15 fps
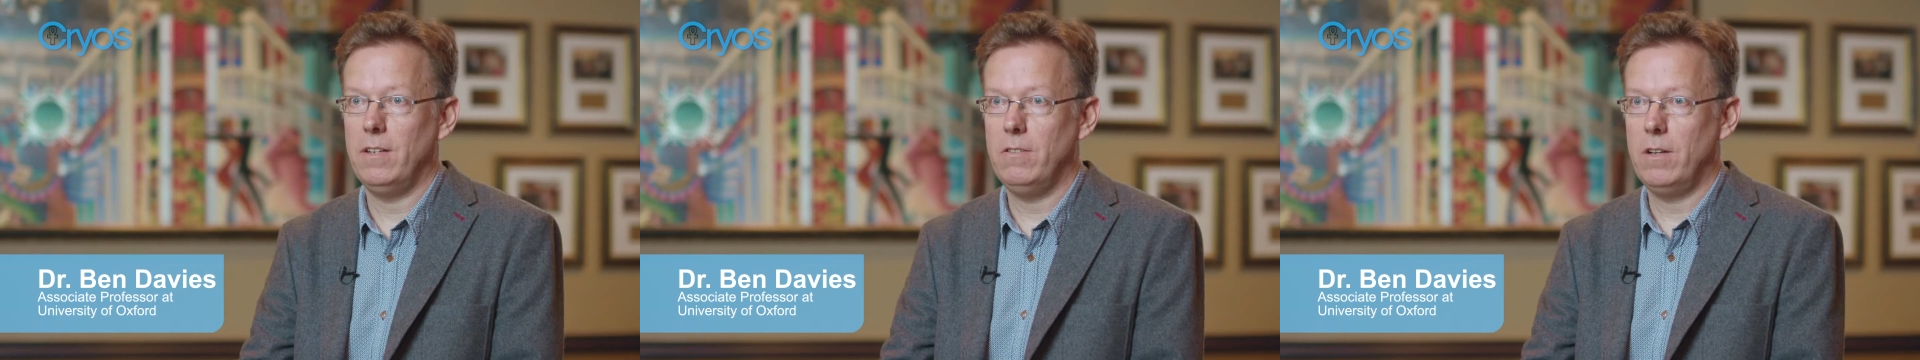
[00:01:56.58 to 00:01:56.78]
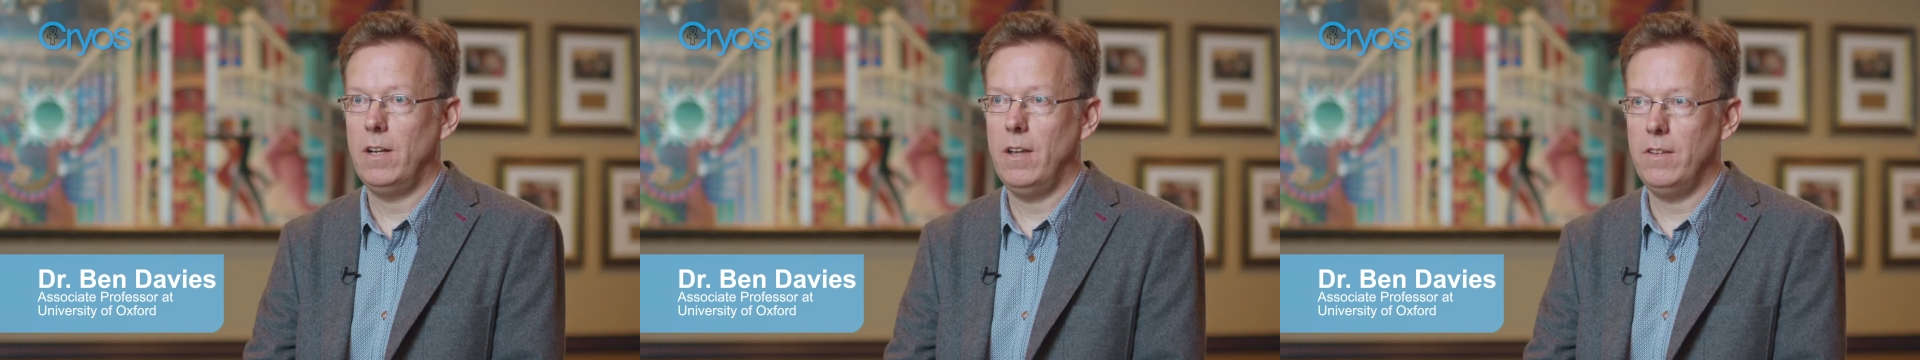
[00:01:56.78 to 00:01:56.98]

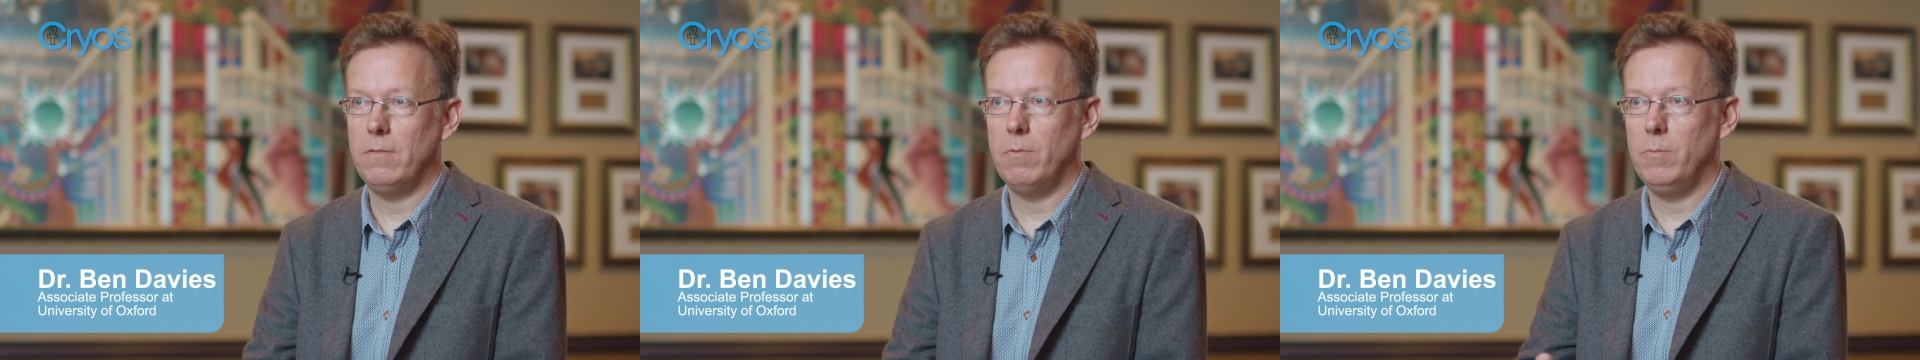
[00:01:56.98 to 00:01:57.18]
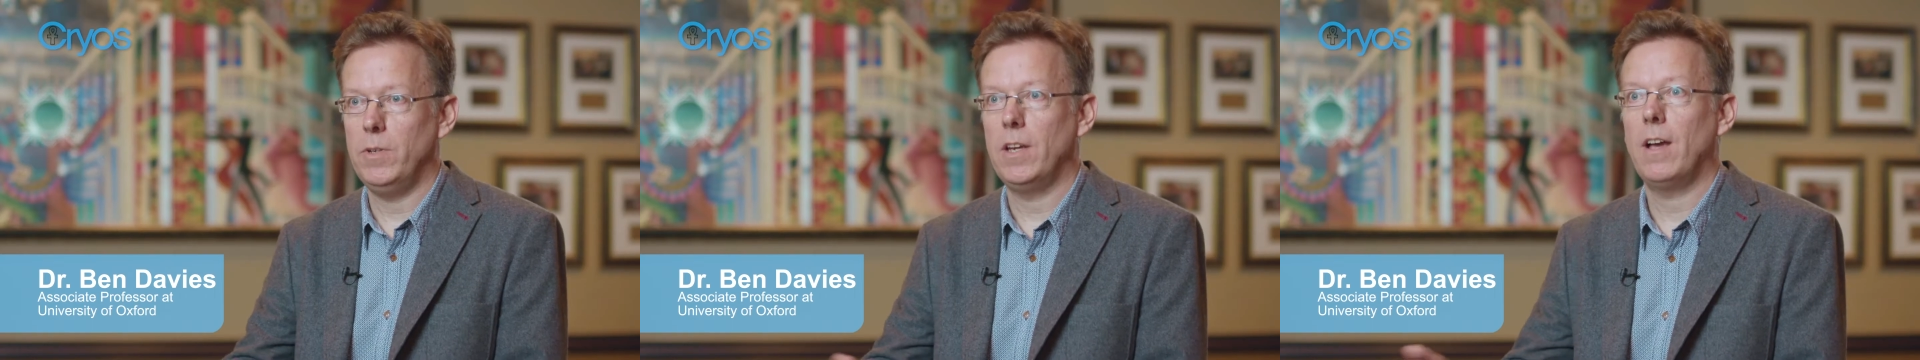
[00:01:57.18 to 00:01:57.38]

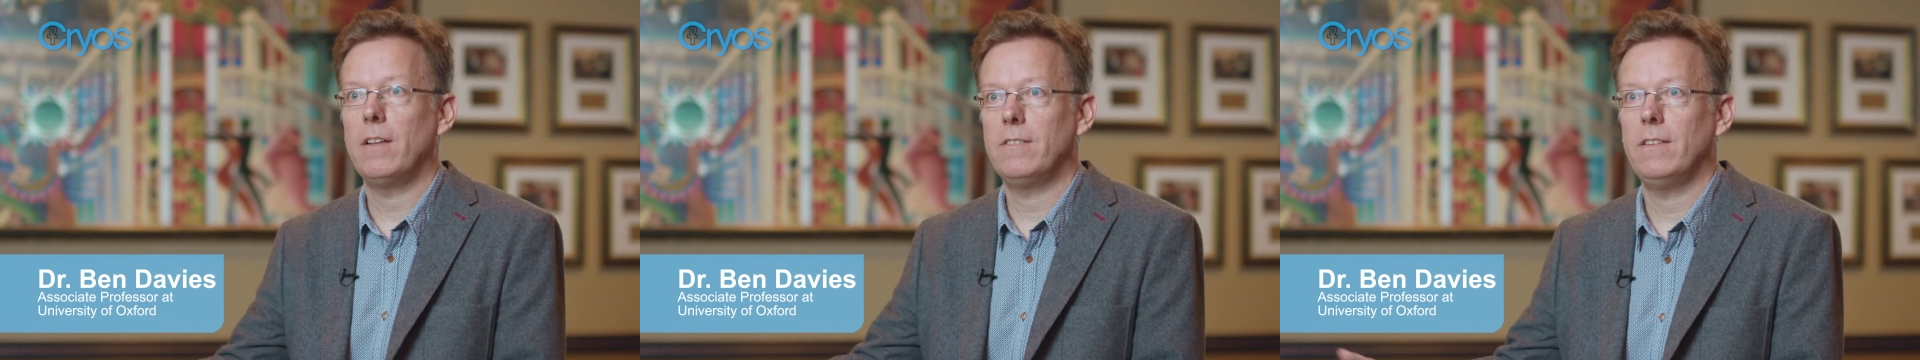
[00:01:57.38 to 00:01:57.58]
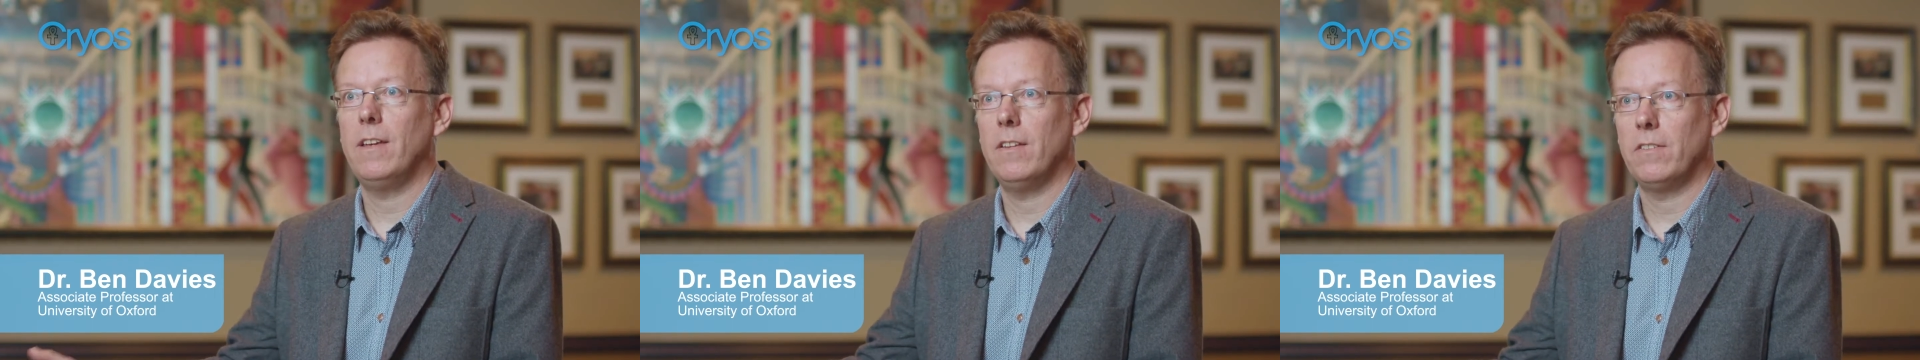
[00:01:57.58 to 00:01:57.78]
nuclease will be
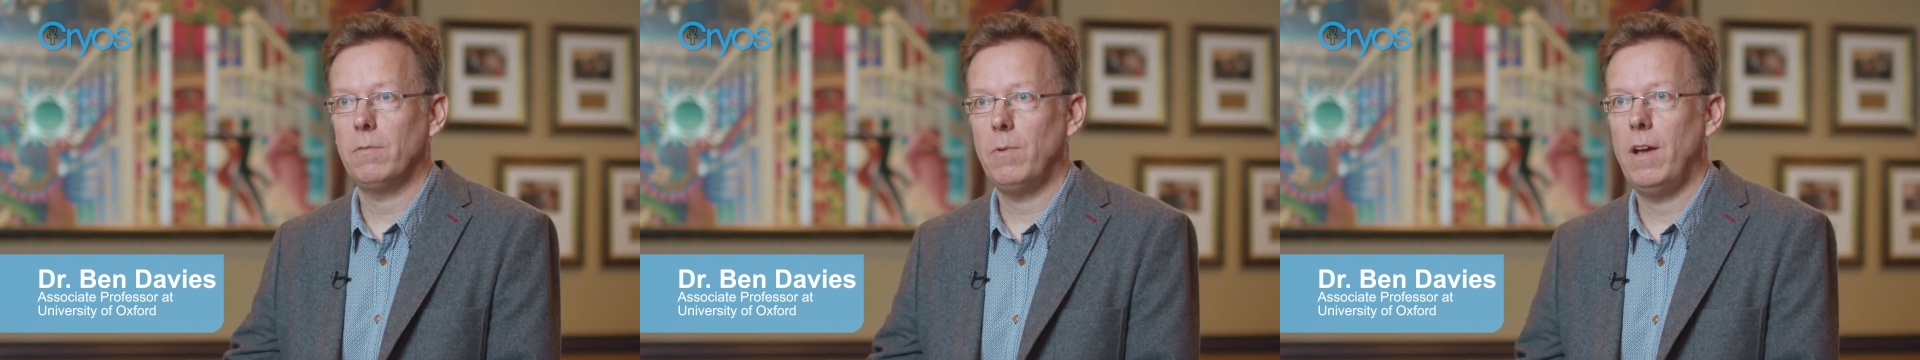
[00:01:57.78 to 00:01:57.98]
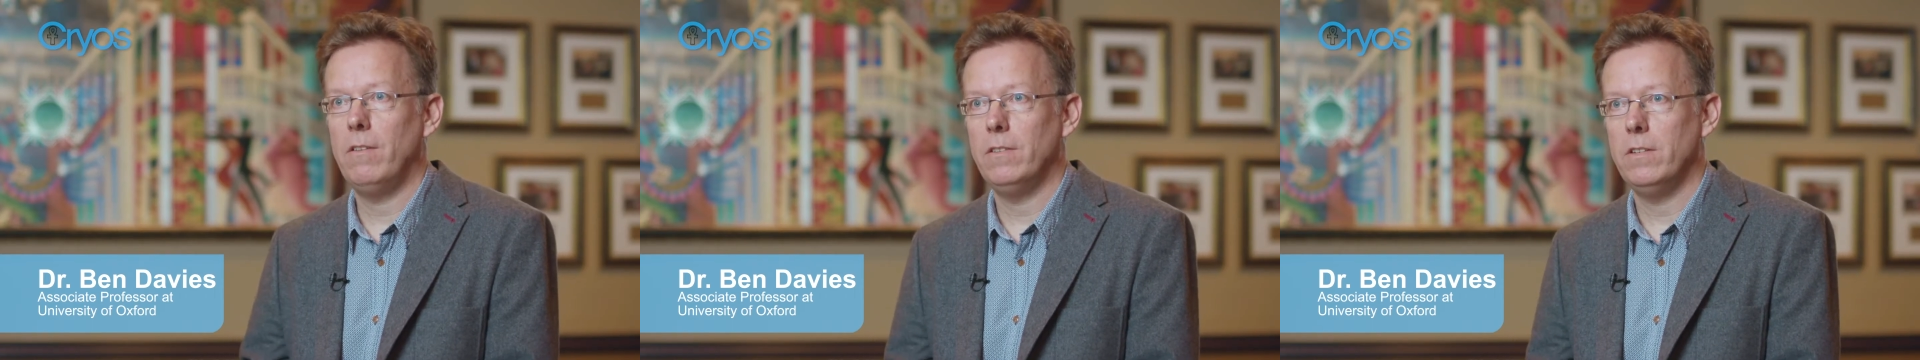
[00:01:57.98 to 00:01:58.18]
cutting
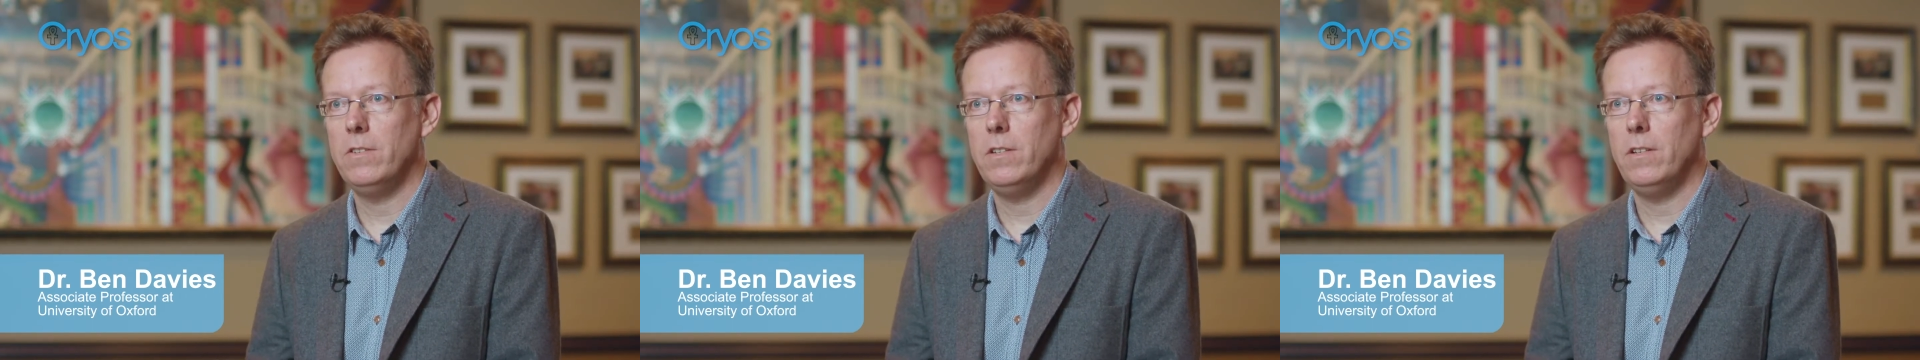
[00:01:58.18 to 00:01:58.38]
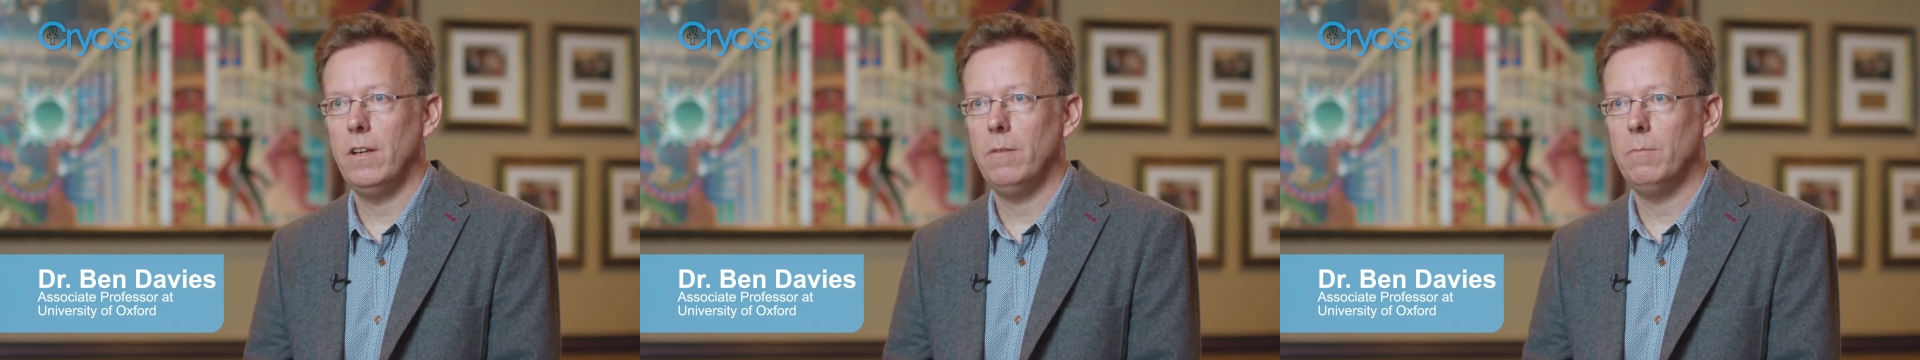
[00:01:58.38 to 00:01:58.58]
elsewhere in the
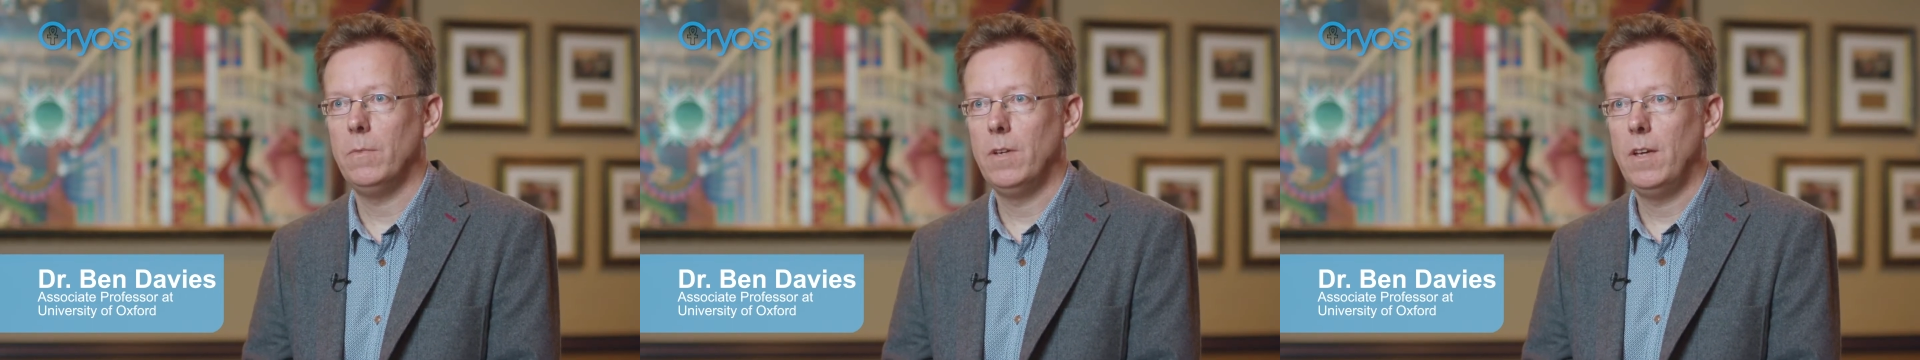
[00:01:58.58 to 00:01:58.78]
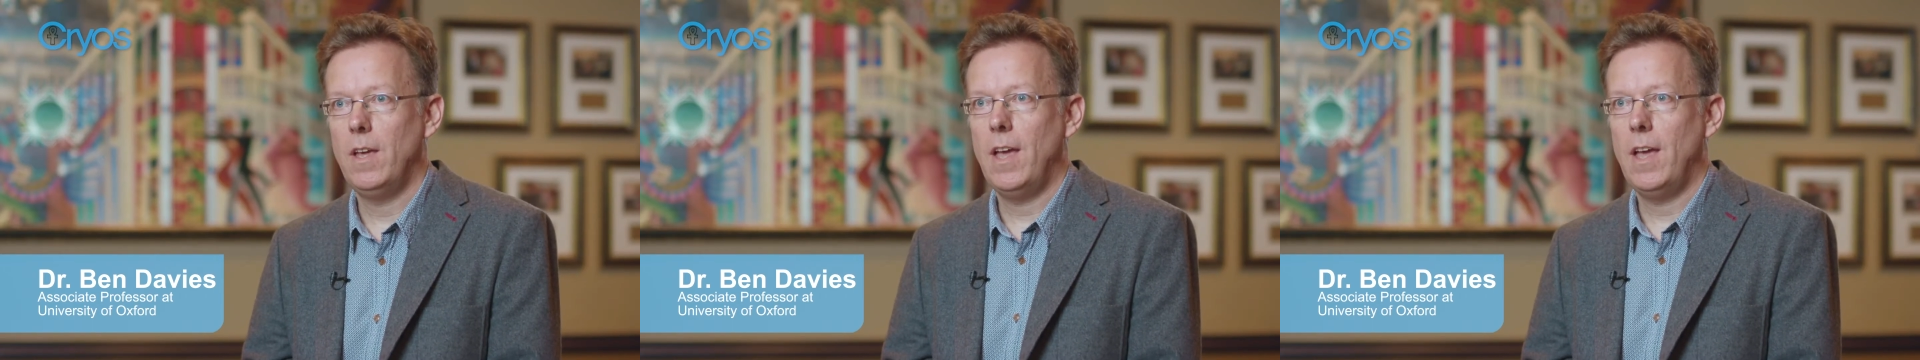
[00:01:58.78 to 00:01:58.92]
genome.